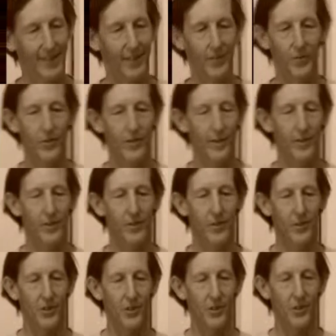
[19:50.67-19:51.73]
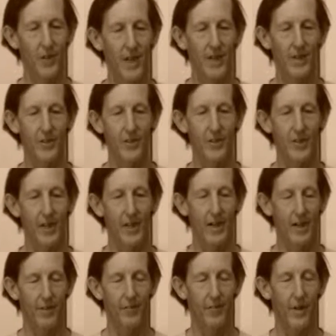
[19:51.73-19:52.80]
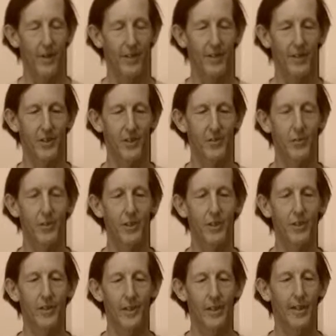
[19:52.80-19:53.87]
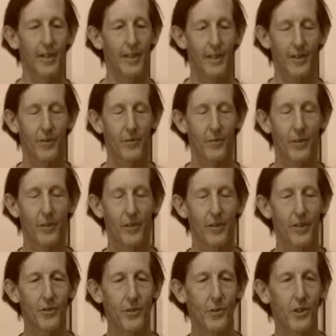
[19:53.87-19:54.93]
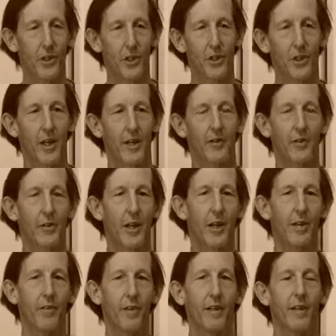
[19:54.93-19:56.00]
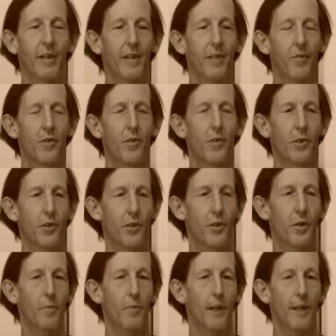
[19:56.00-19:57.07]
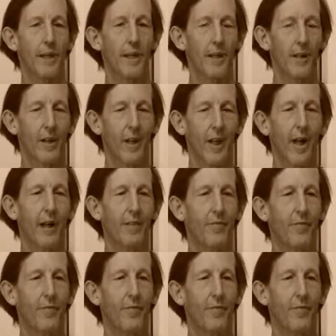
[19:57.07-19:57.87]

and with the, the sustain that you get on a fretless, it's real, real interesting sounds out of it. I really enjoy playing it a lot.